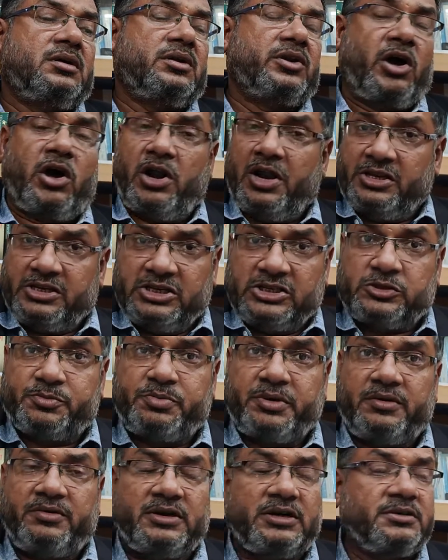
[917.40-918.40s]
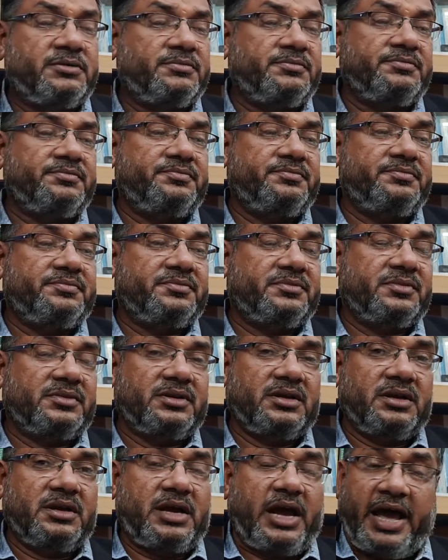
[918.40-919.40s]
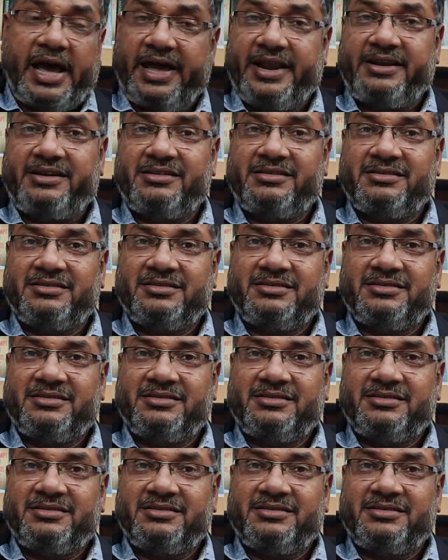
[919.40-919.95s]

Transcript: Knowledge is power, and